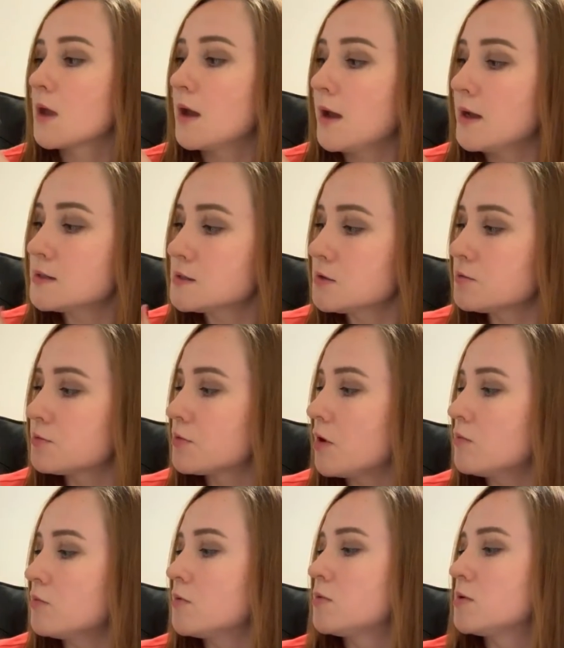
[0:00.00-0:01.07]
As you
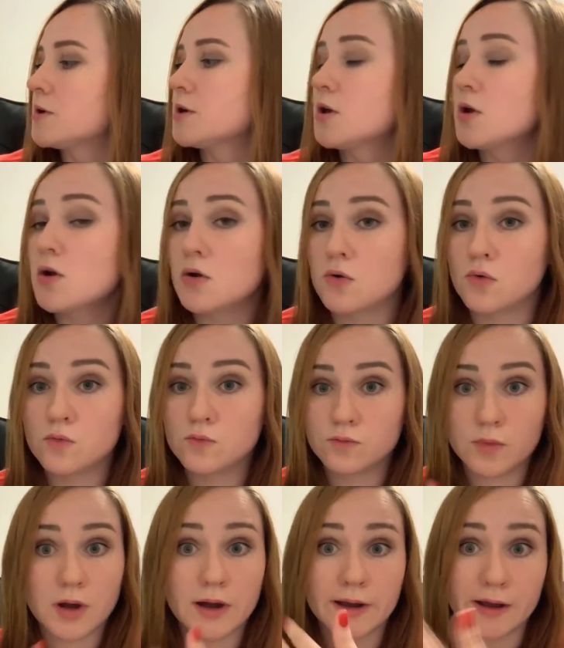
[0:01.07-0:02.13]
probably know,
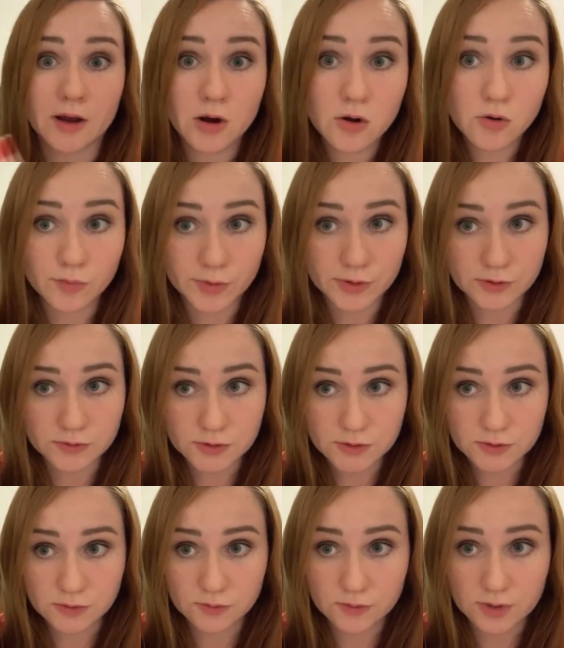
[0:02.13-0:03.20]
I hope you
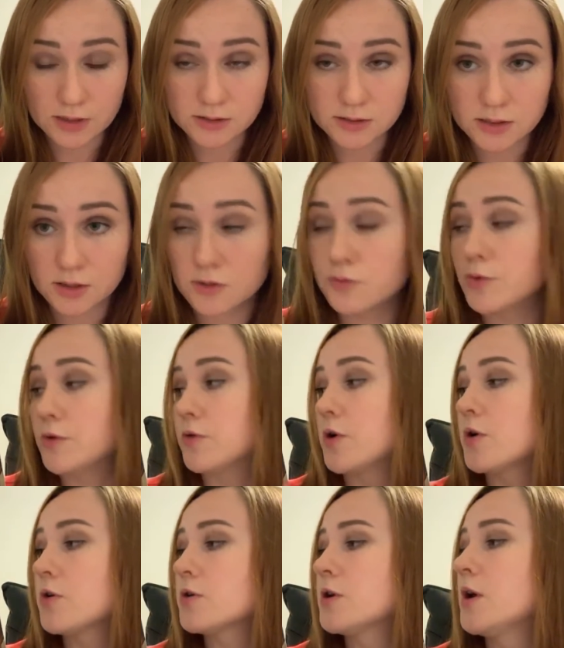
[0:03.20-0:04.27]
do, and I hope you
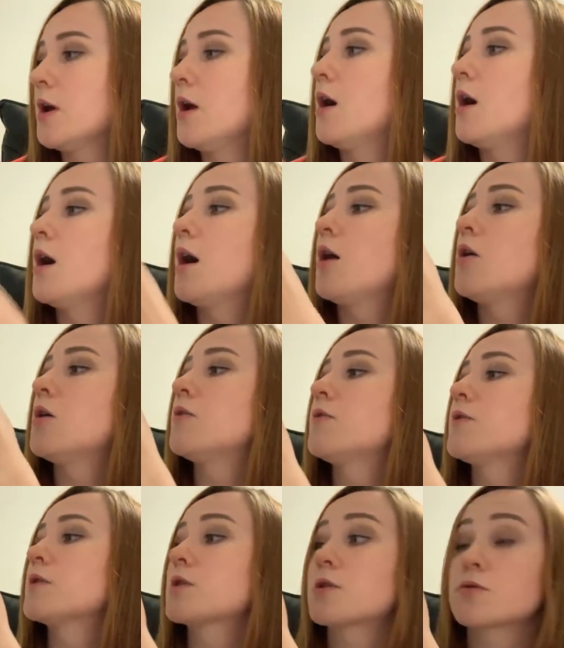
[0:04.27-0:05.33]
heard of
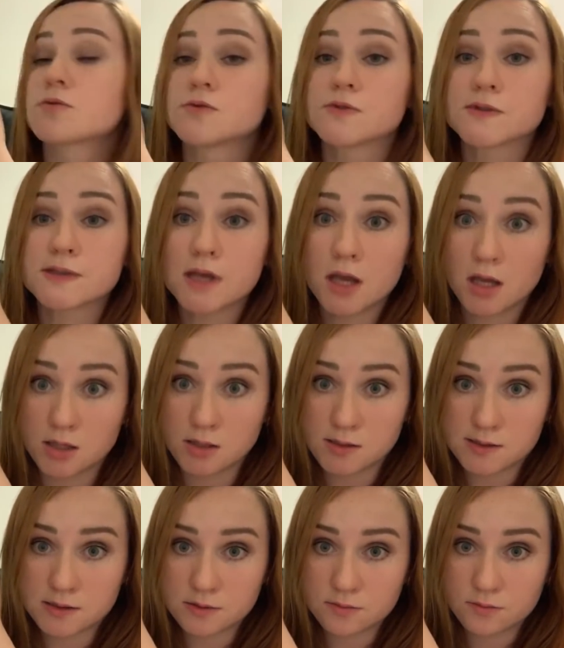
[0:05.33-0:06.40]

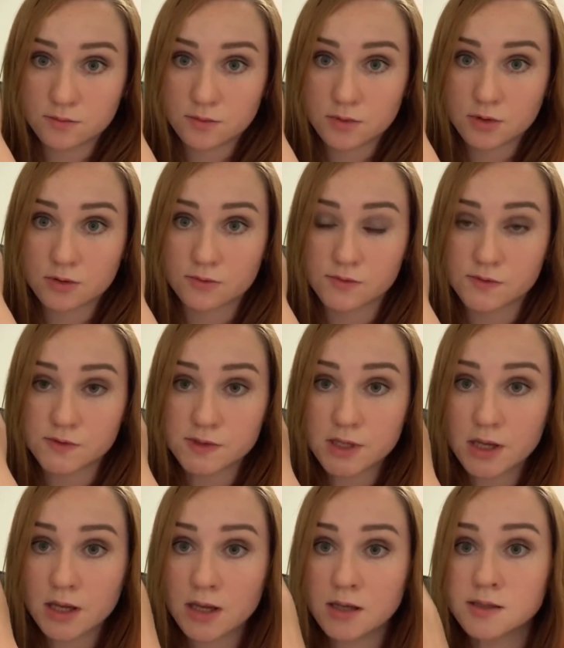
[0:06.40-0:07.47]
Crusades.
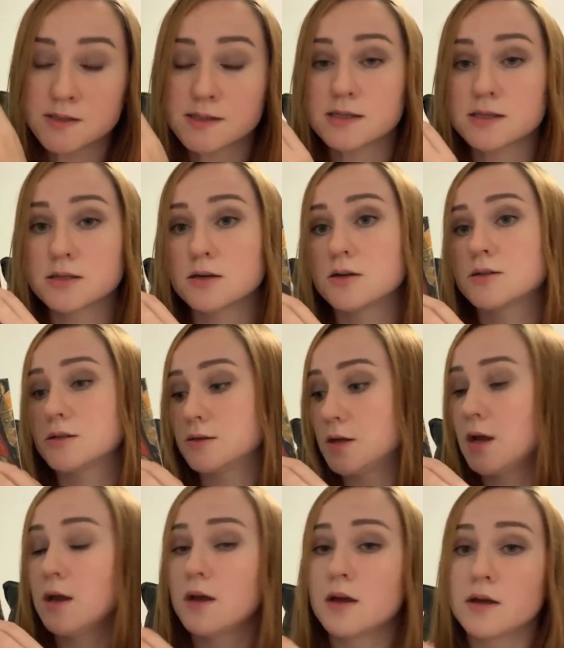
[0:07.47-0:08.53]
Crusades starting
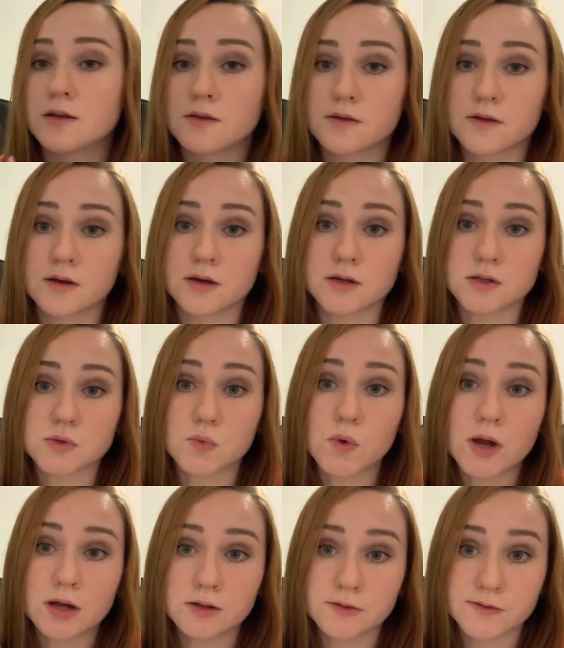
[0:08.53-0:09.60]
in the
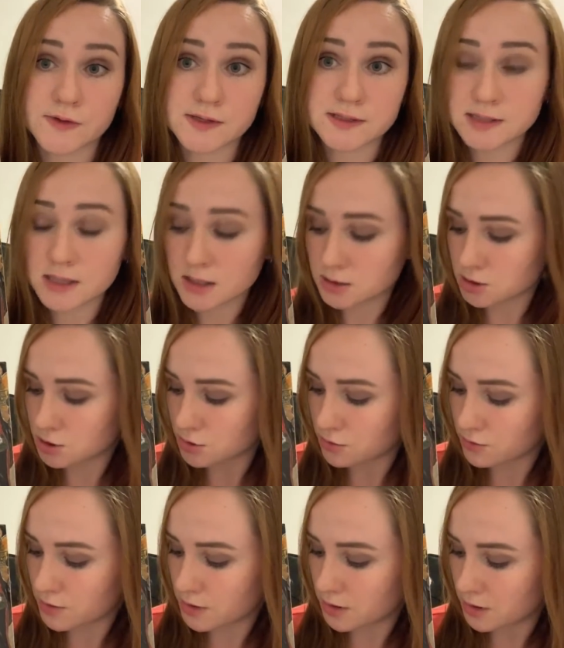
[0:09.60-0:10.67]
12th
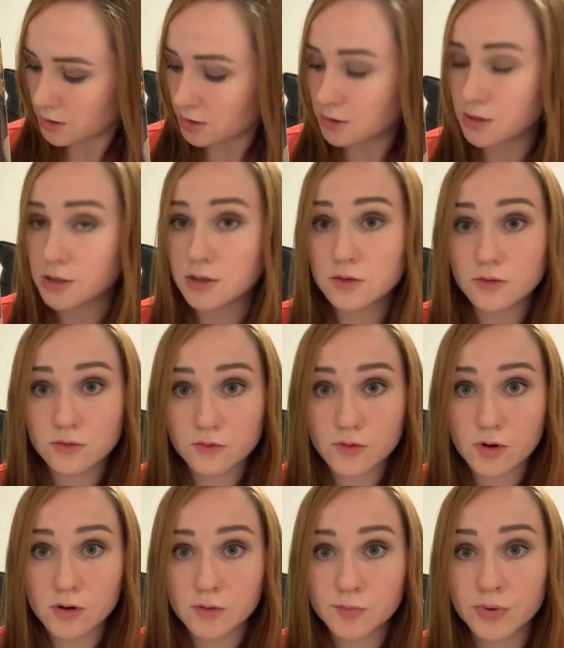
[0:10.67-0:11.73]
century in
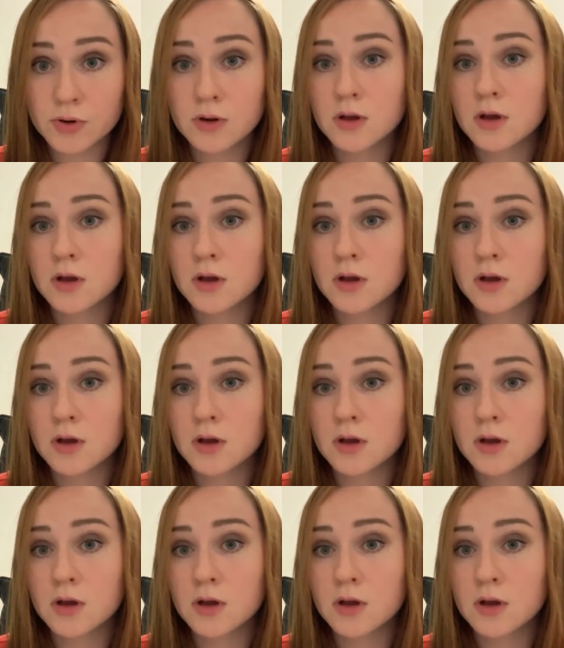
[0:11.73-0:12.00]
Europe,